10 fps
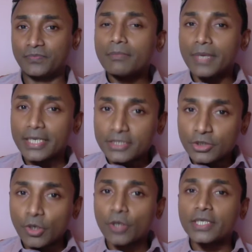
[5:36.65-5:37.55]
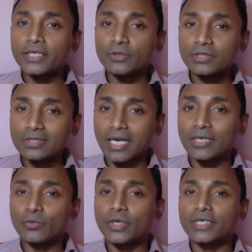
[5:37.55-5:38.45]
Make sure that you
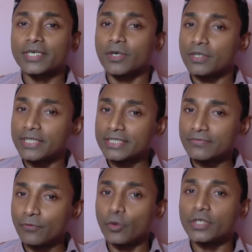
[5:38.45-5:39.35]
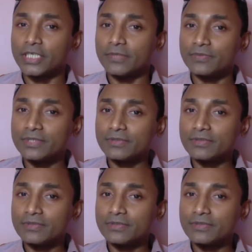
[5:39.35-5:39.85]
start working on these 4 tips.